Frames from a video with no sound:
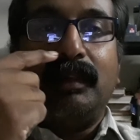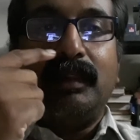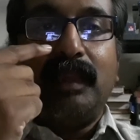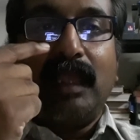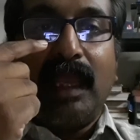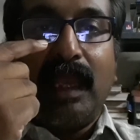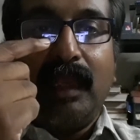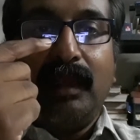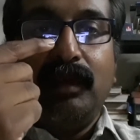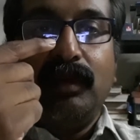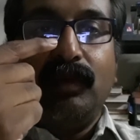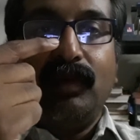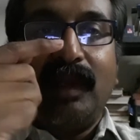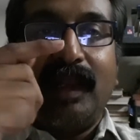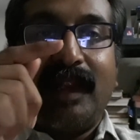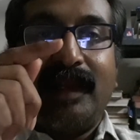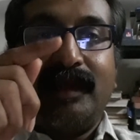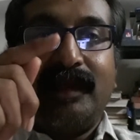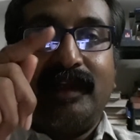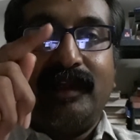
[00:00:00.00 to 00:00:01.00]
Then you
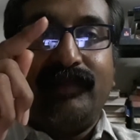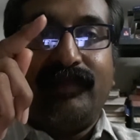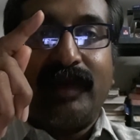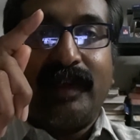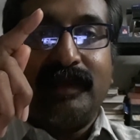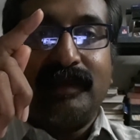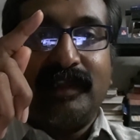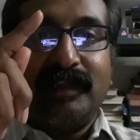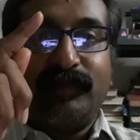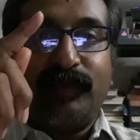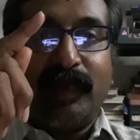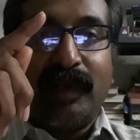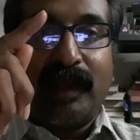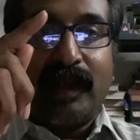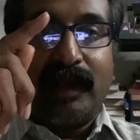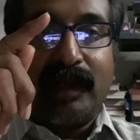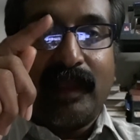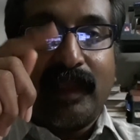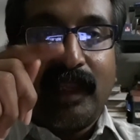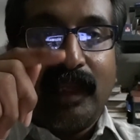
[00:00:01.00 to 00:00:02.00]
will identify the
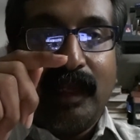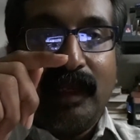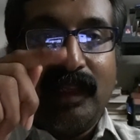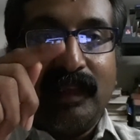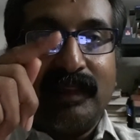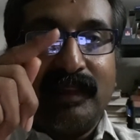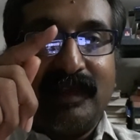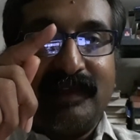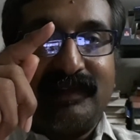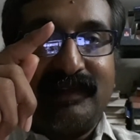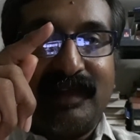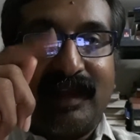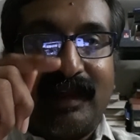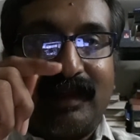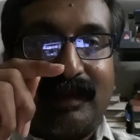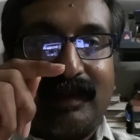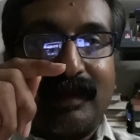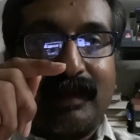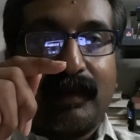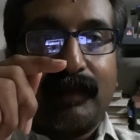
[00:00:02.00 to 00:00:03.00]
sphenoid keel in the
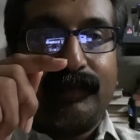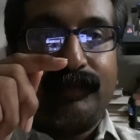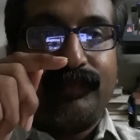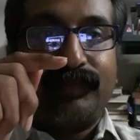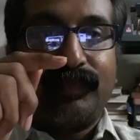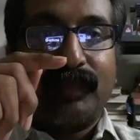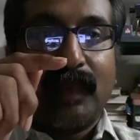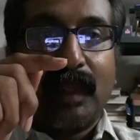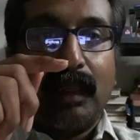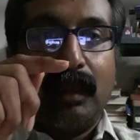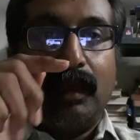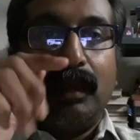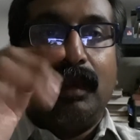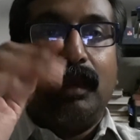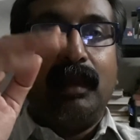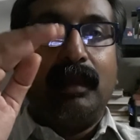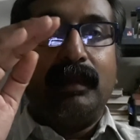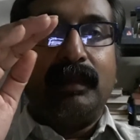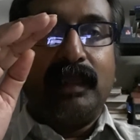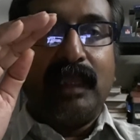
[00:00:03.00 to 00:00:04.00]
center.
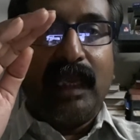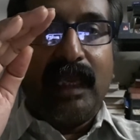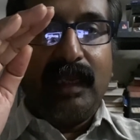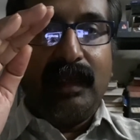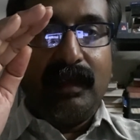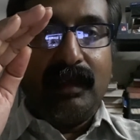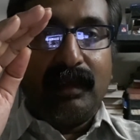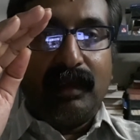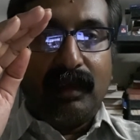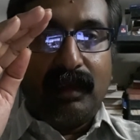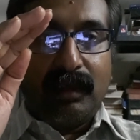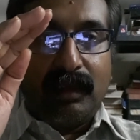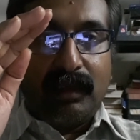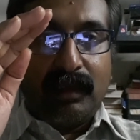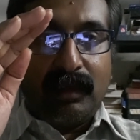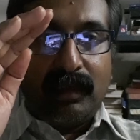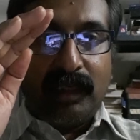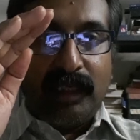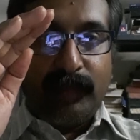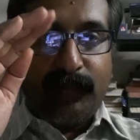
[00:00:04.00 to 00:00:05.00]
Then
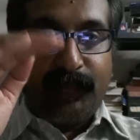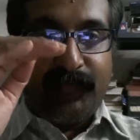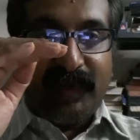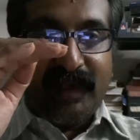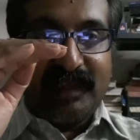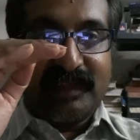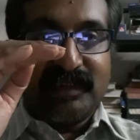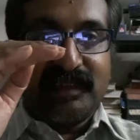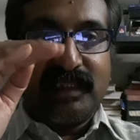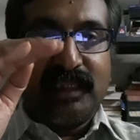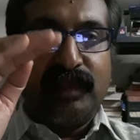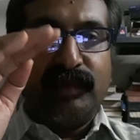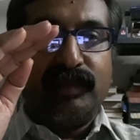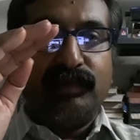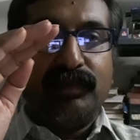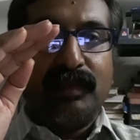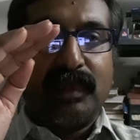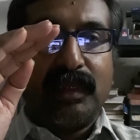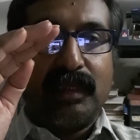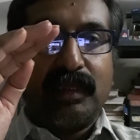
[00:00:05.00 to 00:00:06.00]
depress the
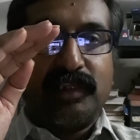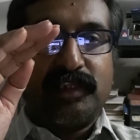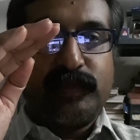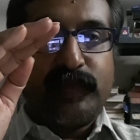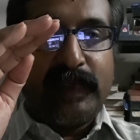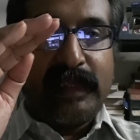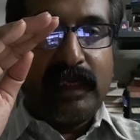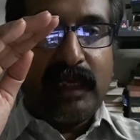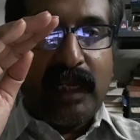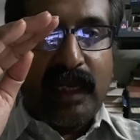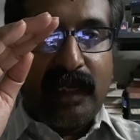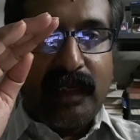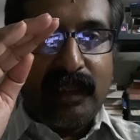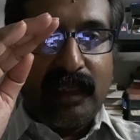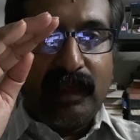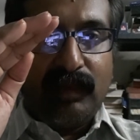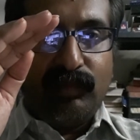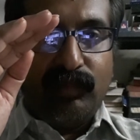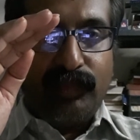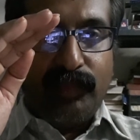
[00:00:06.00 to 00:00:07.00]

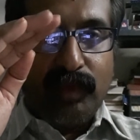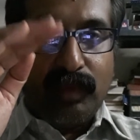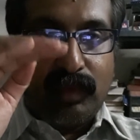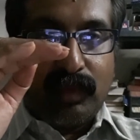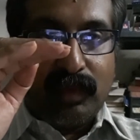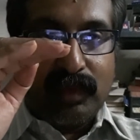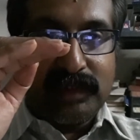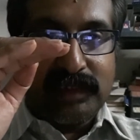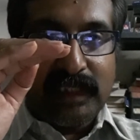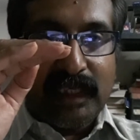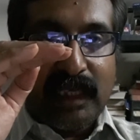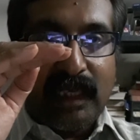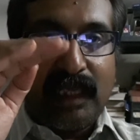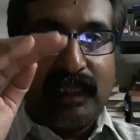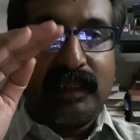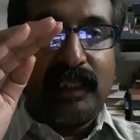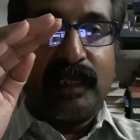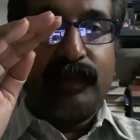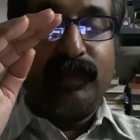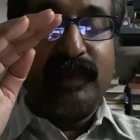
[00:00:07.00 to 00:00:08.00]
sphenoidal
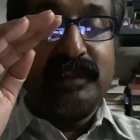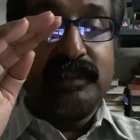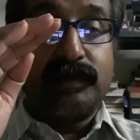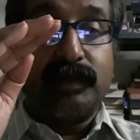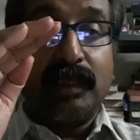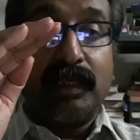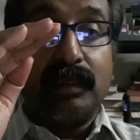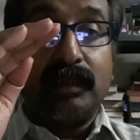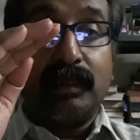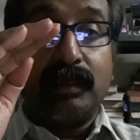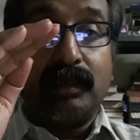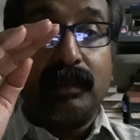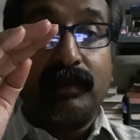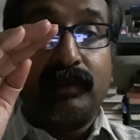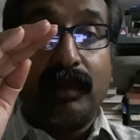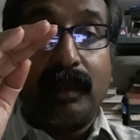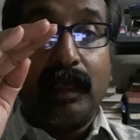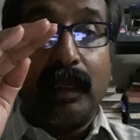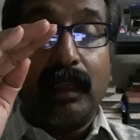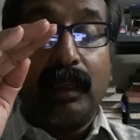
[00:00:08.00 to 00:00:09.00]
mucosa, that means,
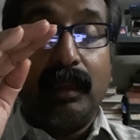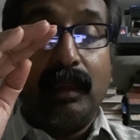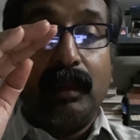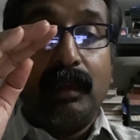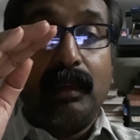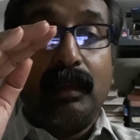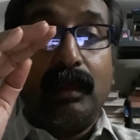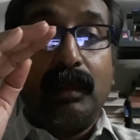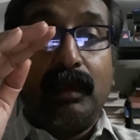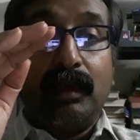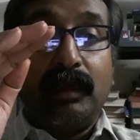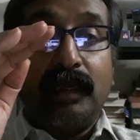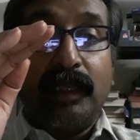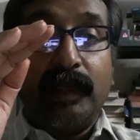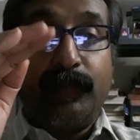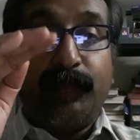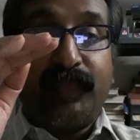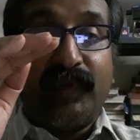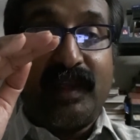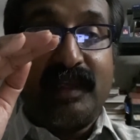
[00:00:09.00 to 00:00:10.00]

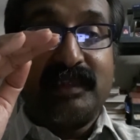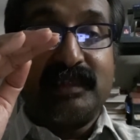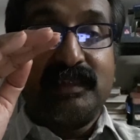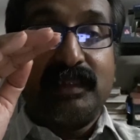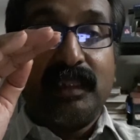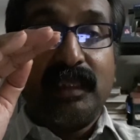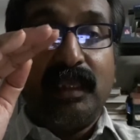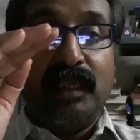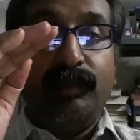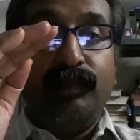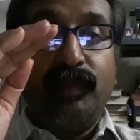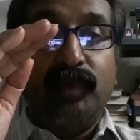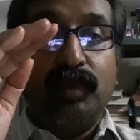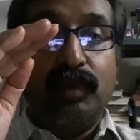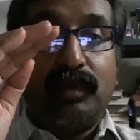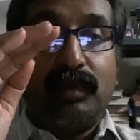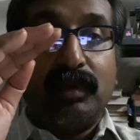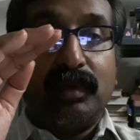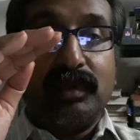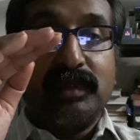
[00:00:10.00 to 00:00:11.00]
depress the
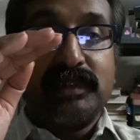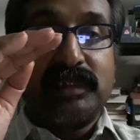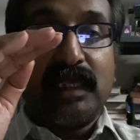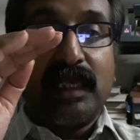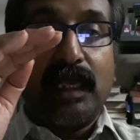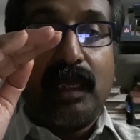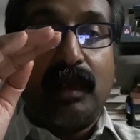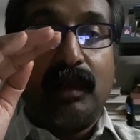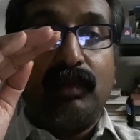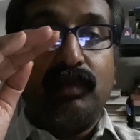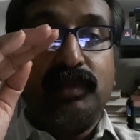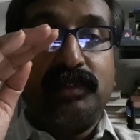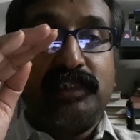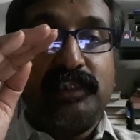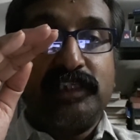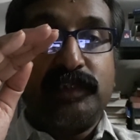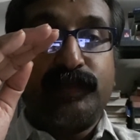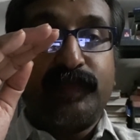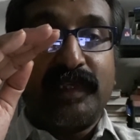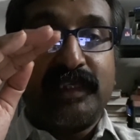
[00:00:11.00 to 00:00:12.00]
mucosa which
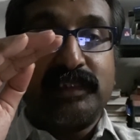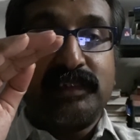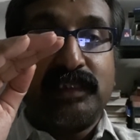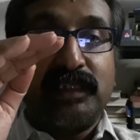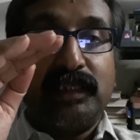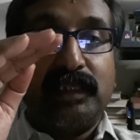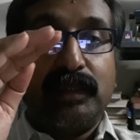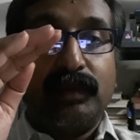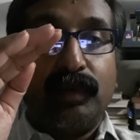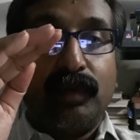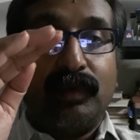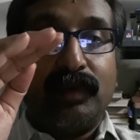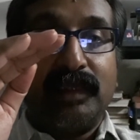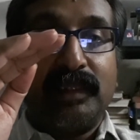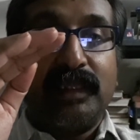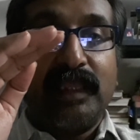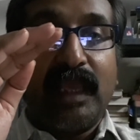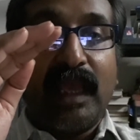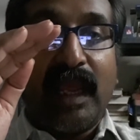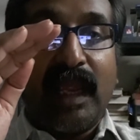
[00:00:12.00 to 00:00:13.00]
is present over
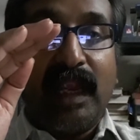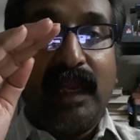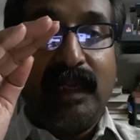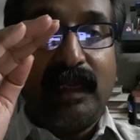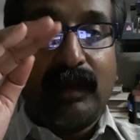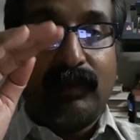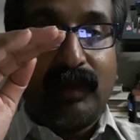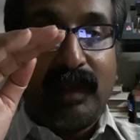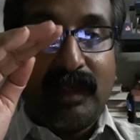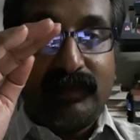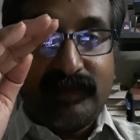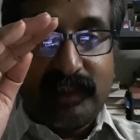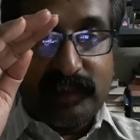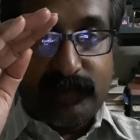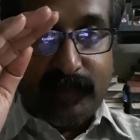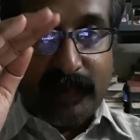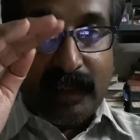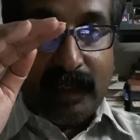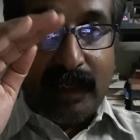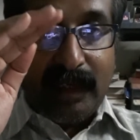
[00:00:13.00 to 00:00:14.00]
the anterior wall of the
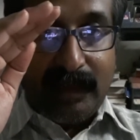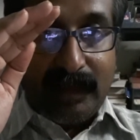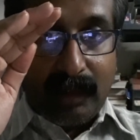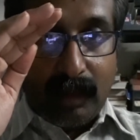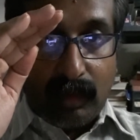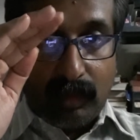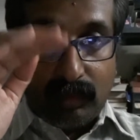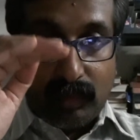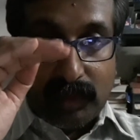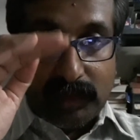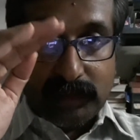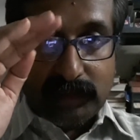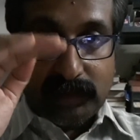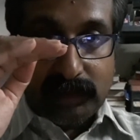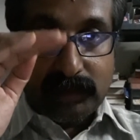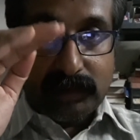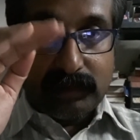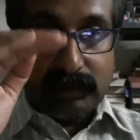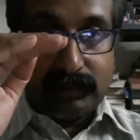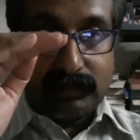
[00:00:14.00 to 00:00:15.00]
sphenoid
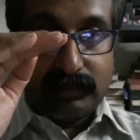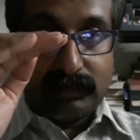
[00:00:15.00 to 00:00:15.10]
downwards,